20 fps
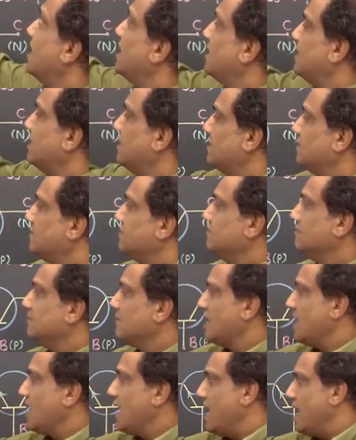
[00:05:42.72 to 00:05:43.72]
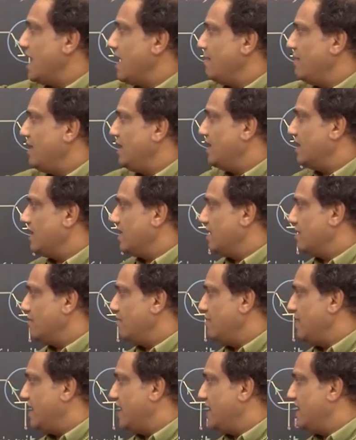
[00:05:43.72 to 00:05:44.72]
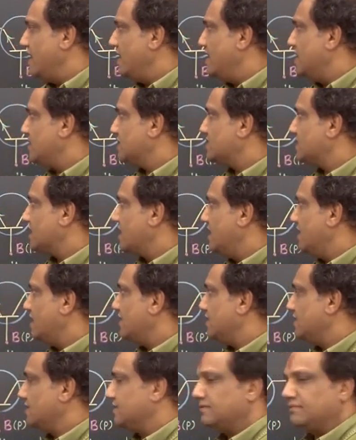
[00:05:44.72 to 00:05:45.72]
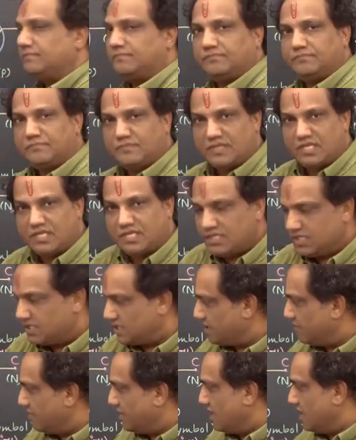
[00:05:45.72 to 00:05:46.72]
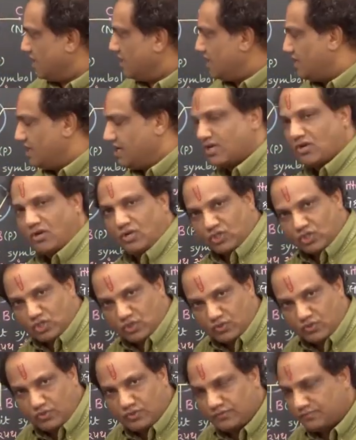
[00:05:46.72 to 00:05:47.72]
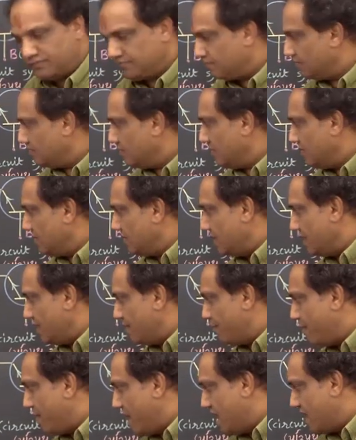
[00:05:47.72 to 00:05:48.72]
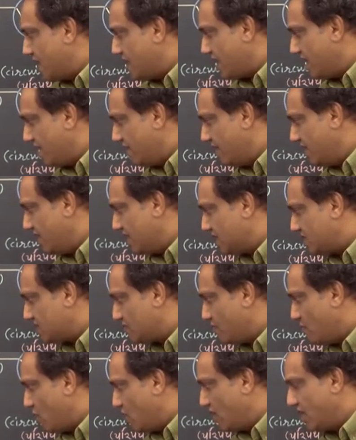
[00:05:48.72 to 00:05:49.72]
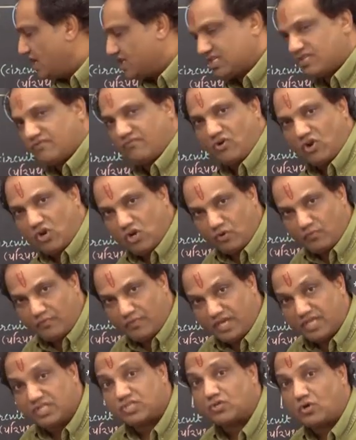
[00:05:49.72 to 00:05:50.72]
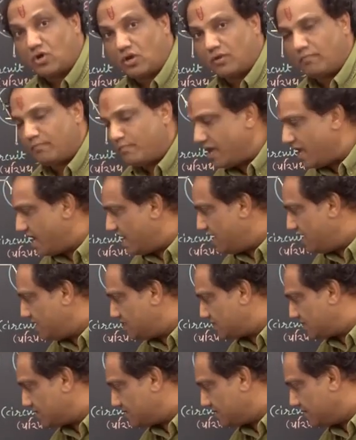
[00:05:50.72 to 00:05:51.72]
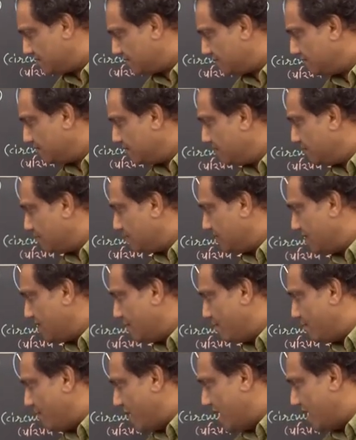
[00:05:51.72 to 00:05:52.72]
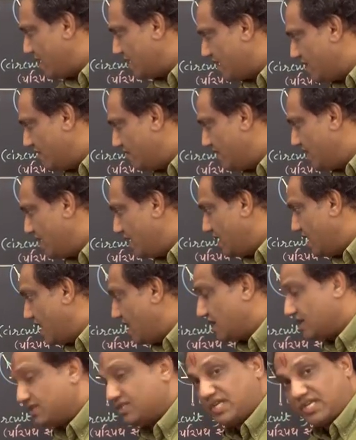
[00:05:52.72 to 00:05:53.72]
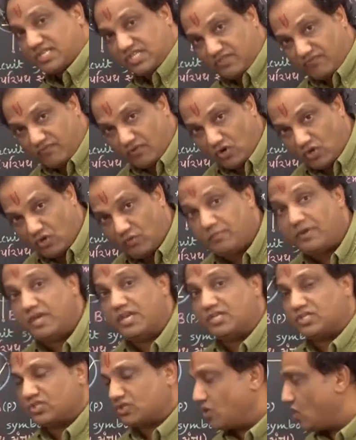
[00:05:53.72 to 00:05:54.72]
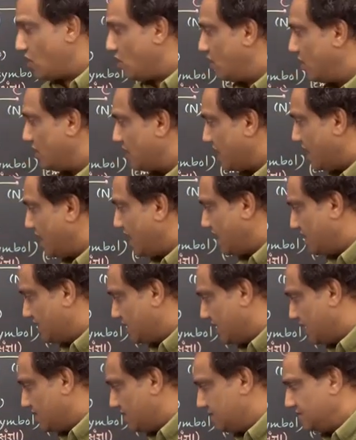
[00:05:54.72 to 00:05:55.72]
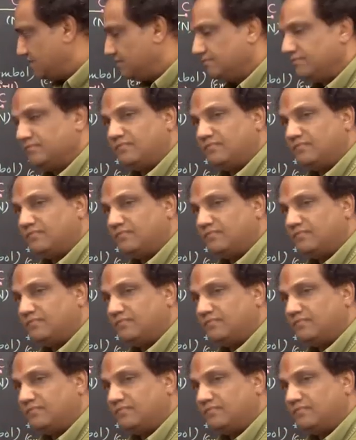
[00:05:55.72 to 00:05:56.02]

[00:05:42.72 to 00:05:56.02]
collector. Emitter, base, collector. Similarly, here also, the part having smallest volume is called base. The part having largest volume is called collector.